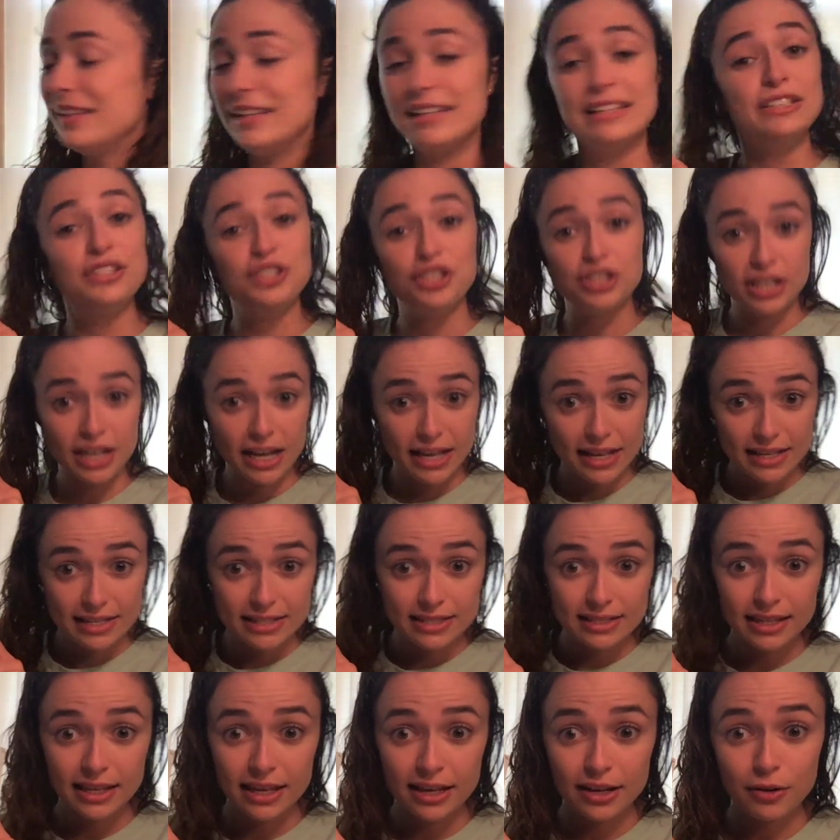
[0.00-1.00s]
And
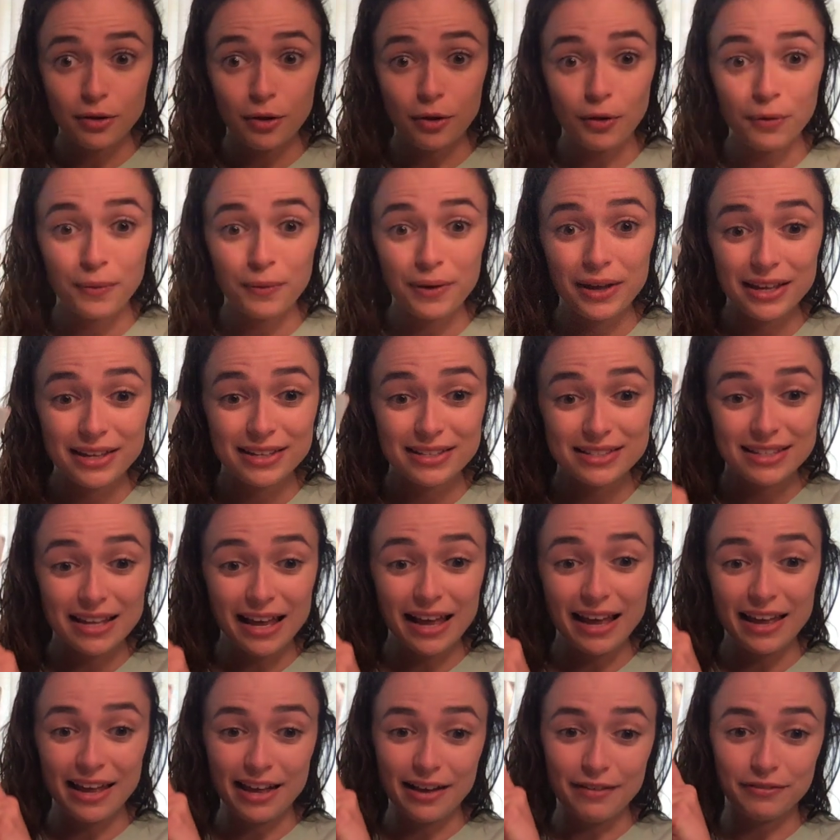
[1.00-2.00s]
just like always,
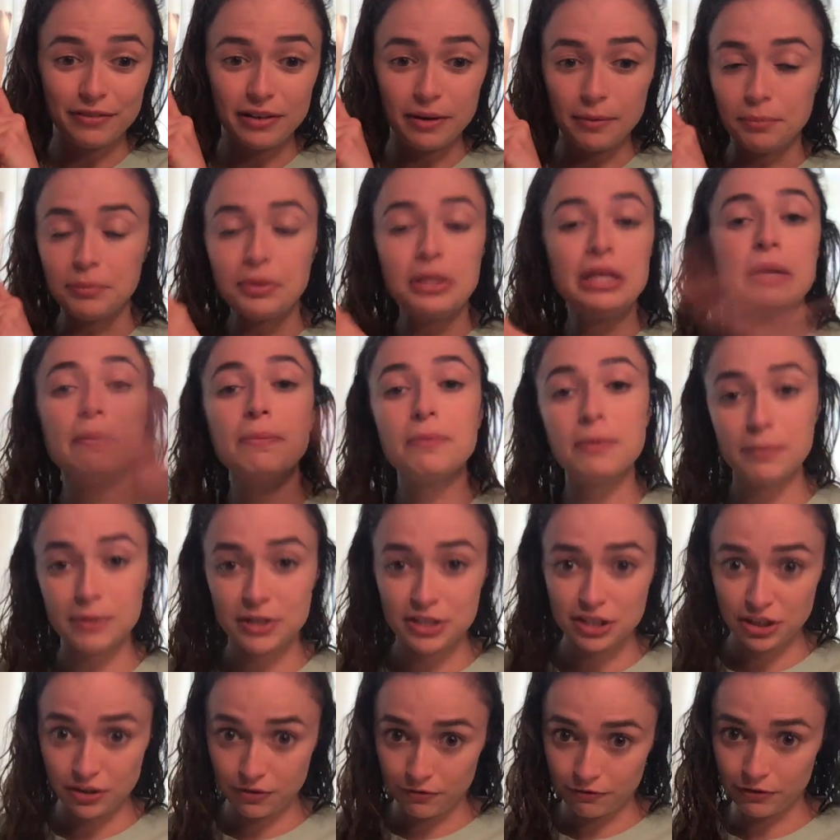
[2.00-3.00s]
I have complete
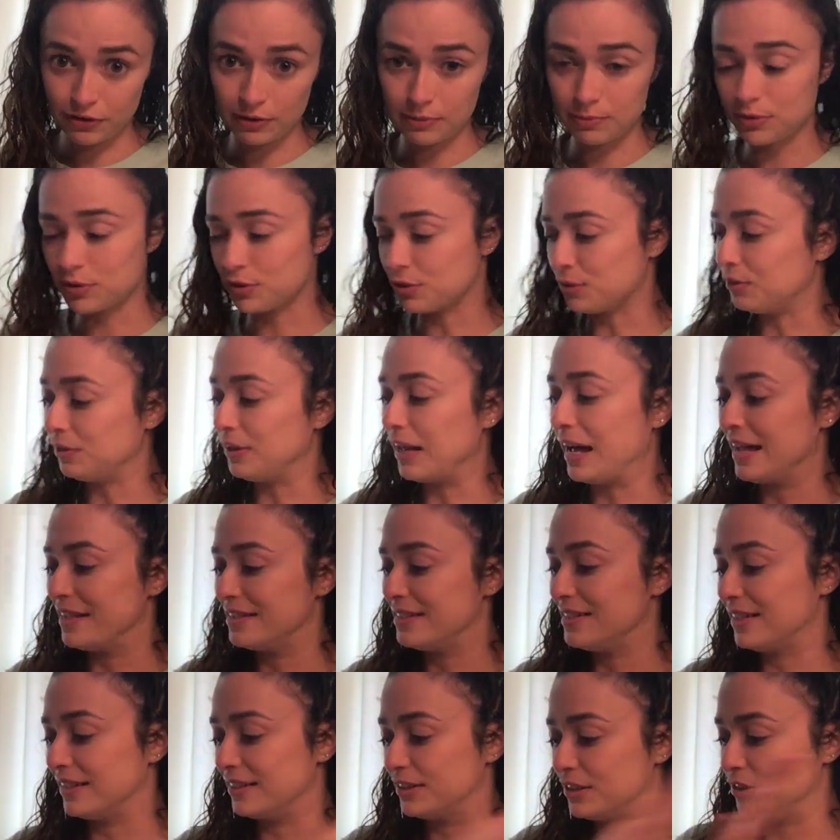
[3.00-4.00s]
permission from
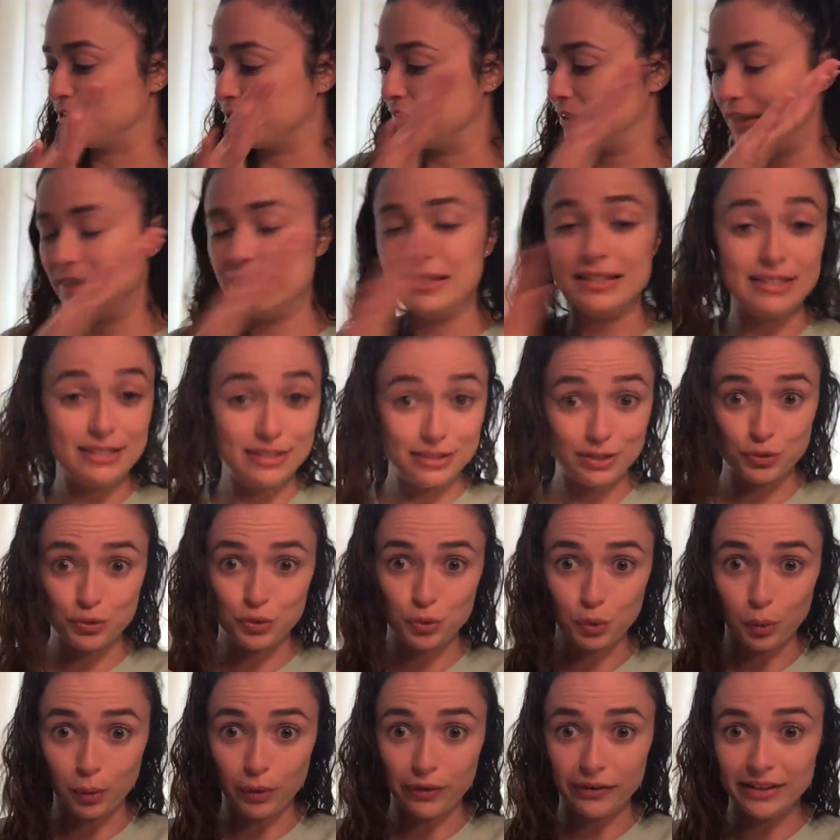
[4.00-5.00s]
Scholastic to read this
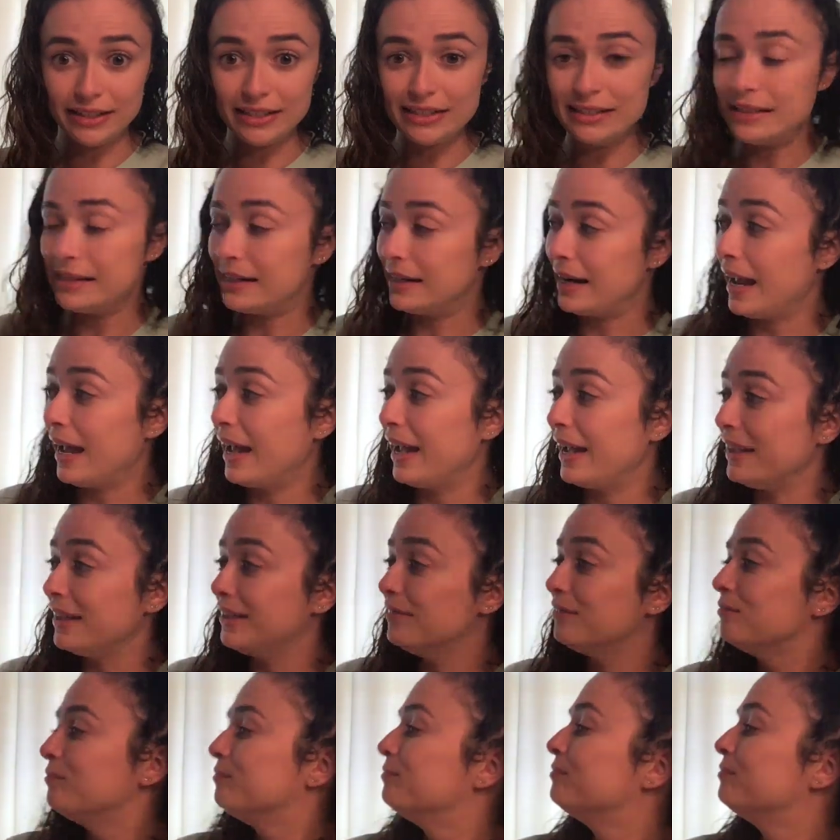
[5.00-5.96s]
story today.